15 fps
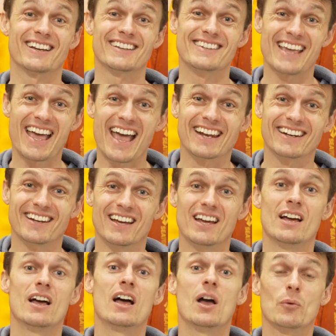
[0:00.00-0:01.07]
again,
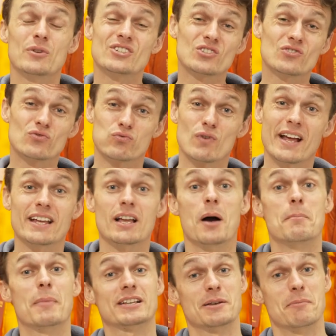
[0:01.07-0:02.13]
which is great
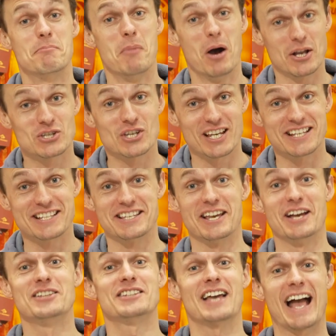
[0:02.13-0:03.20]
and makes it much
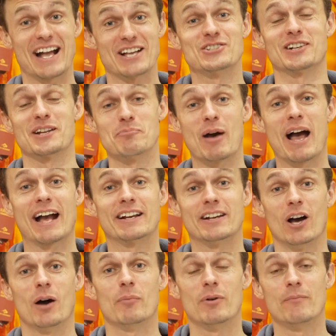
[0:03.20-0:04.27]
easier to actually pack up.